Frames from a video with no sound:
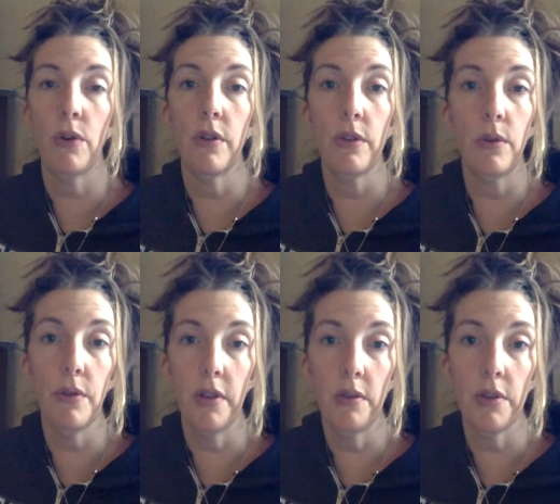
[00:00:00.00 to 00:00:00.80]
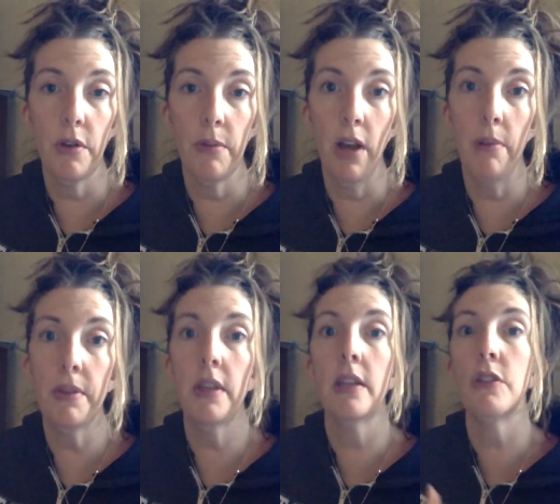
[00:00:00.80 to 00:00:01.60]
The cool thing with
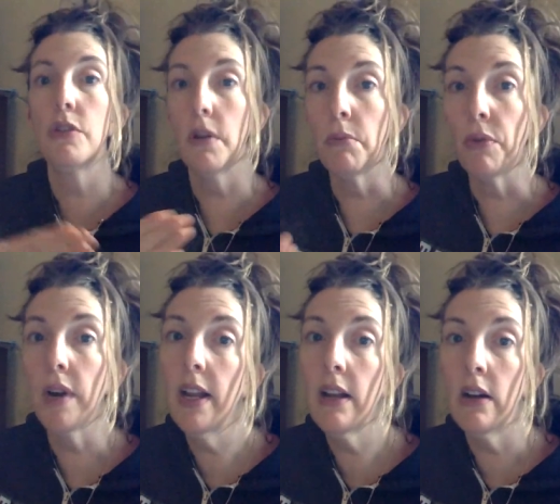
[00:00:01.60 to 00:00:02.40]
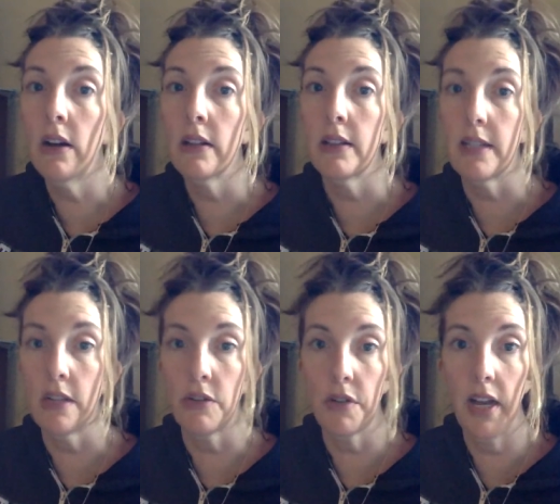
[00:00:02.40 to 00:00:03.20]
homeopathy is you can bring on the
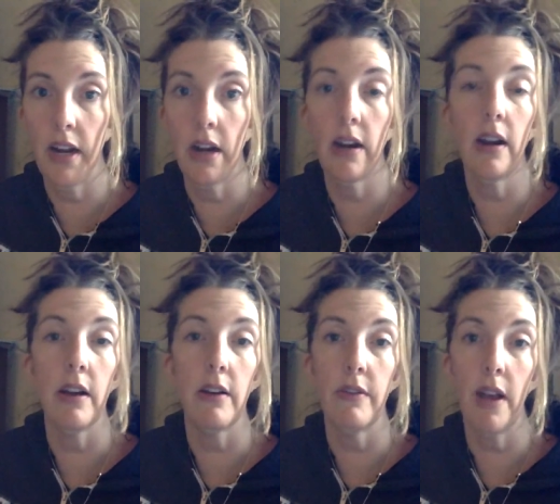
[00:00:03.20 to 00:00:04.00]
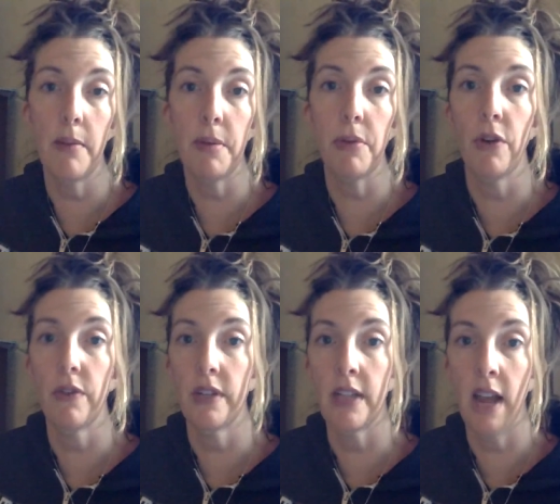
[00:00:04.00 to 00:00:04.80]
standard care of
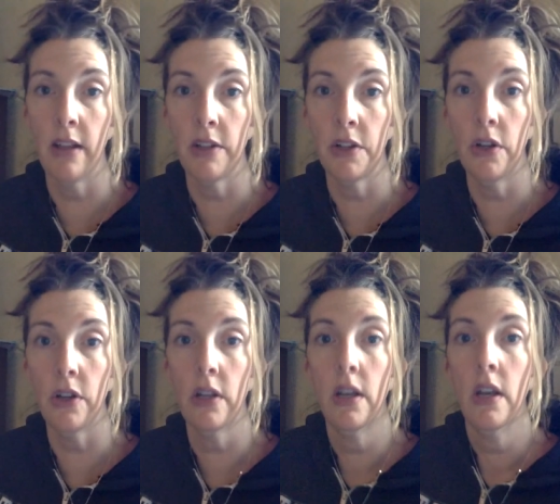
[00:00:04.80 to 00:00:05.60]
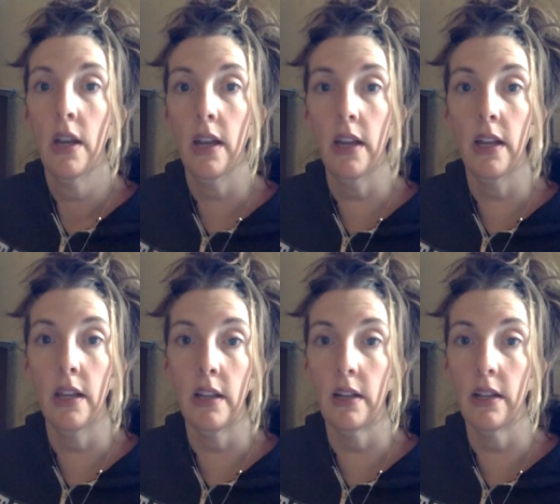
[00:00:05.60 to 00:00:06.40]
ibuprofen, Tylenol,
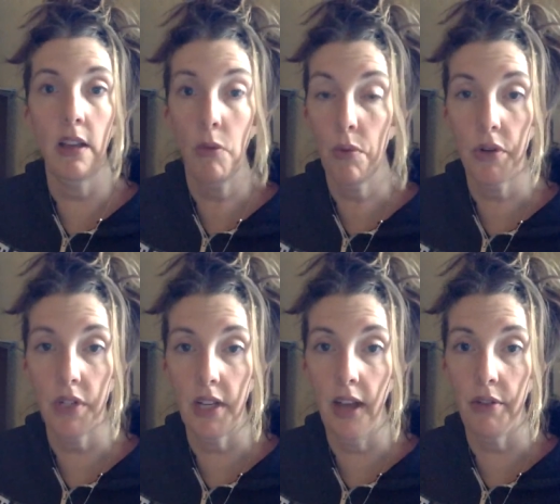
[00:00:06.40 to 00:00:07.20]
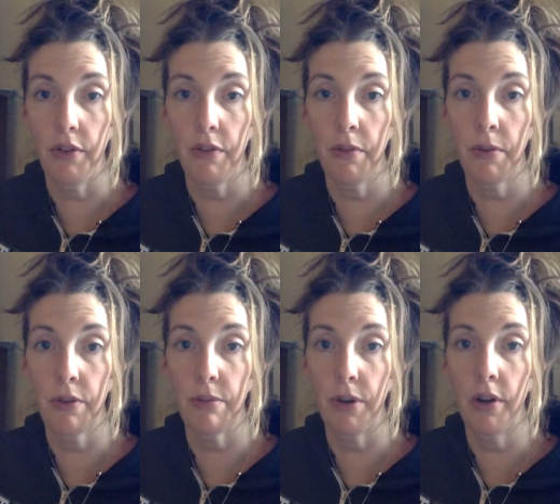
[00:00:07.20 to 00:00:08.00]
and they'll work together for the
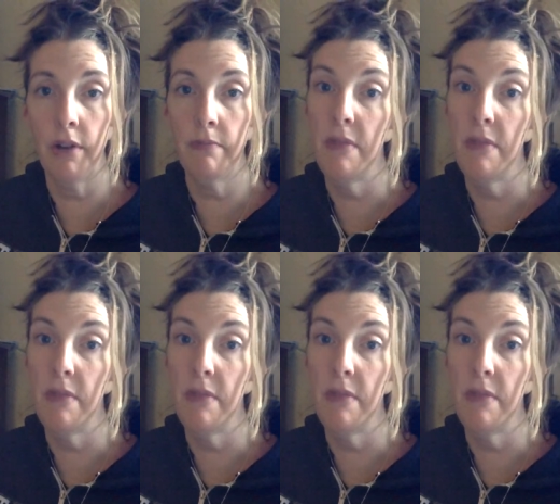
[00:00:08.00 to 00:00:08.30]
most part.